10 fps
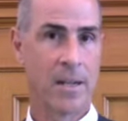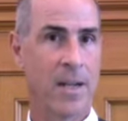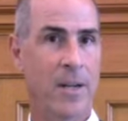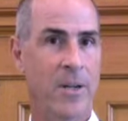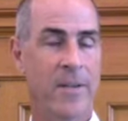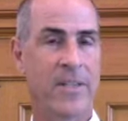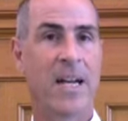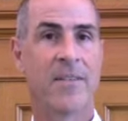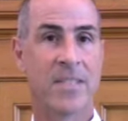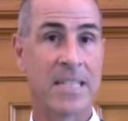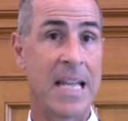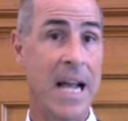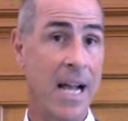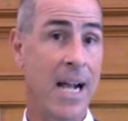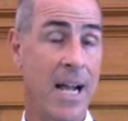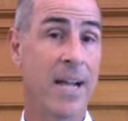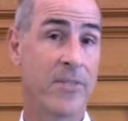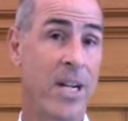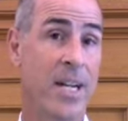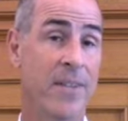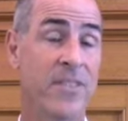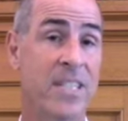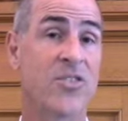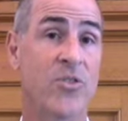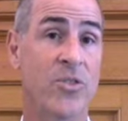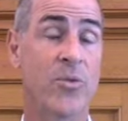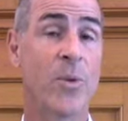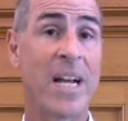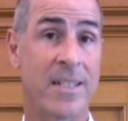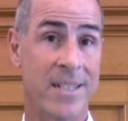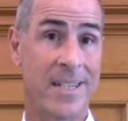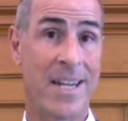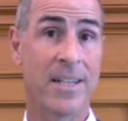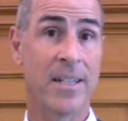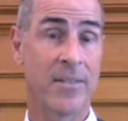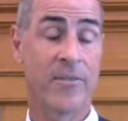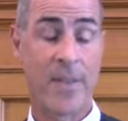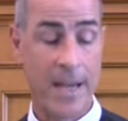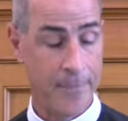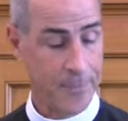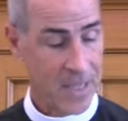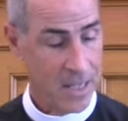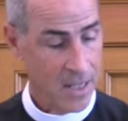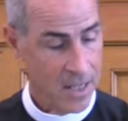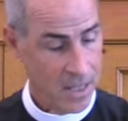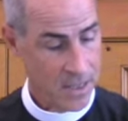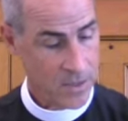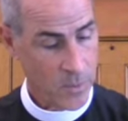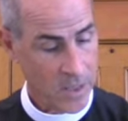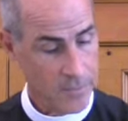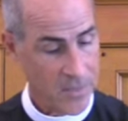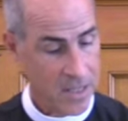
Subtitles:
I have kind of just direct standing for that as well.